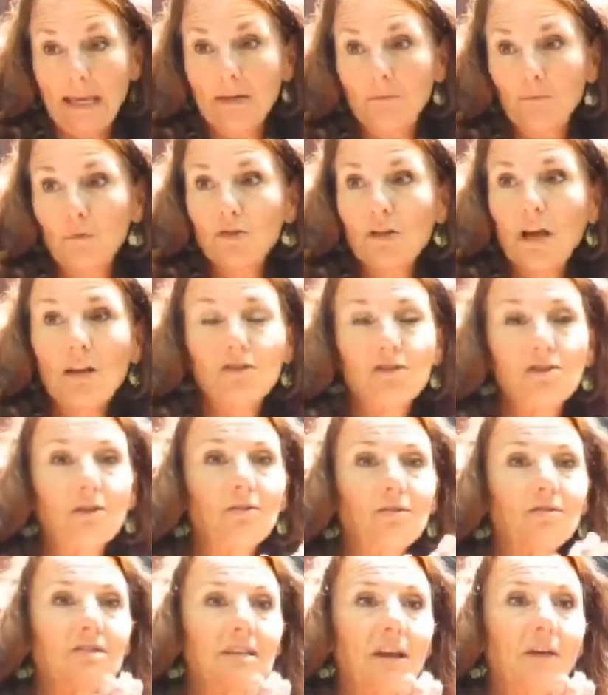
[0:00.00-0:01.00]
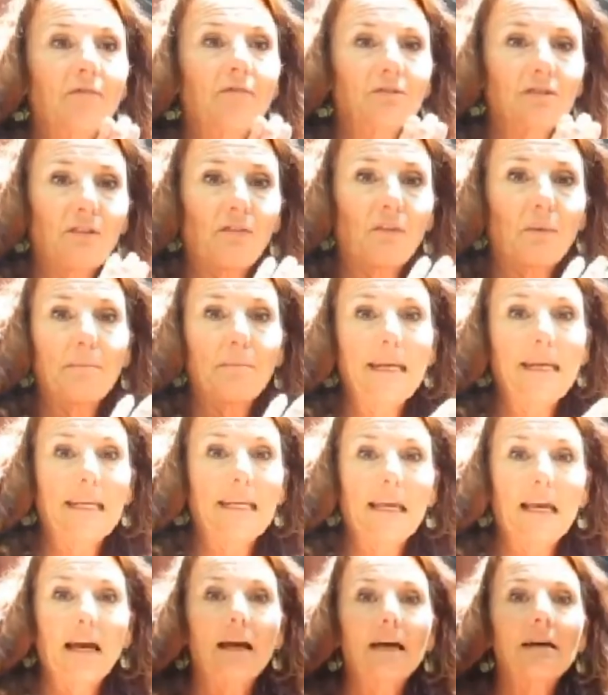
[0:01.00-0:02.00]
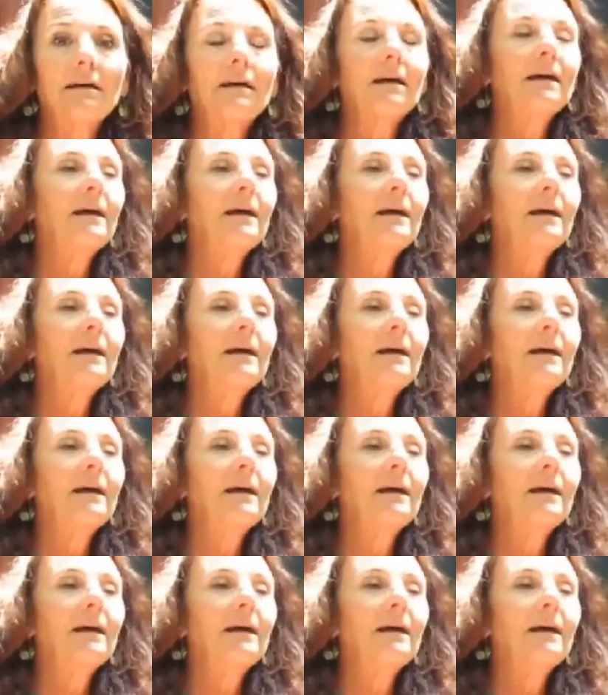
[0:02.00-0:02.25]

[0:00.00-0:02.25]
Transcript: And we'll, I'll show you several different media